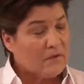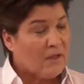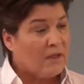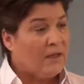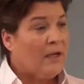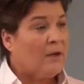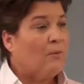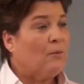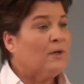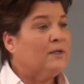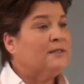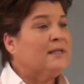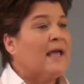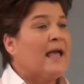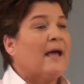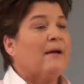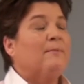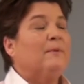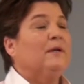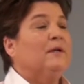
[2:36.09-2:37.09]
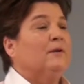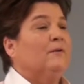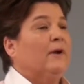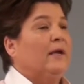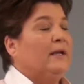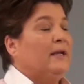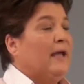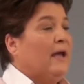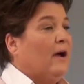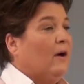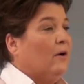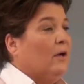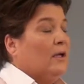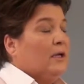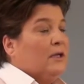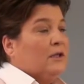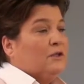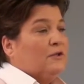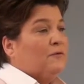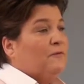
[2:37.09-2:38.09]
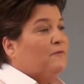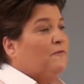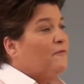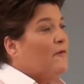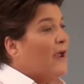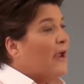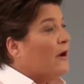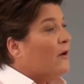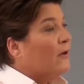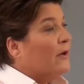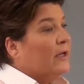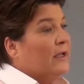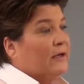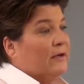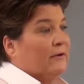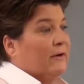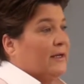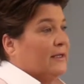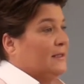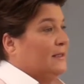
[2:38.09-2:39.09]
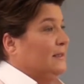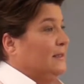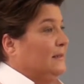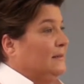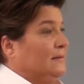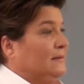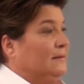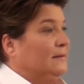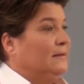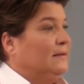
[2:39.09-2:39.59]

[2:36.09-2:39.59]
Now, what's happening right now, it's very interesting.